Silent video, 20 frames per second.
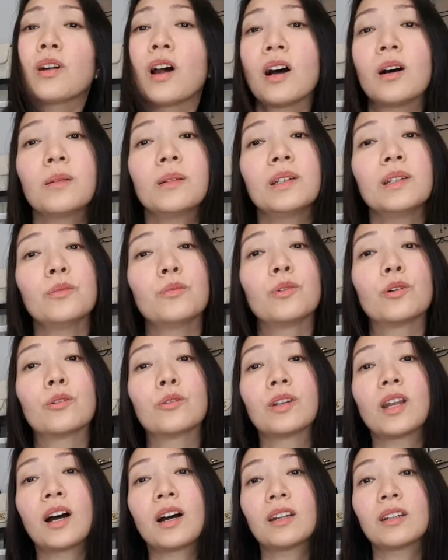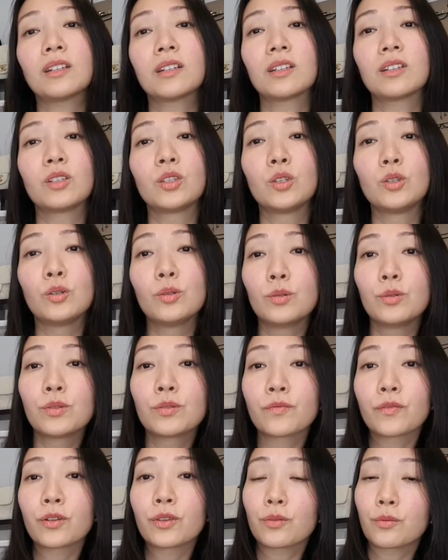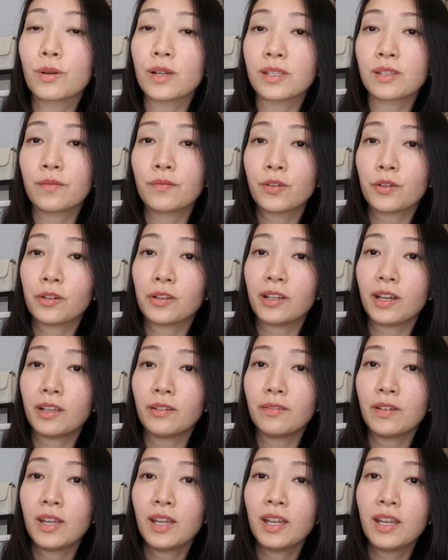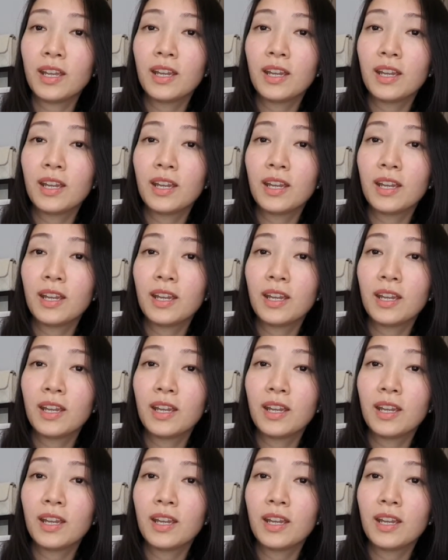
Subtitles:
probably will not use for the rest of your life?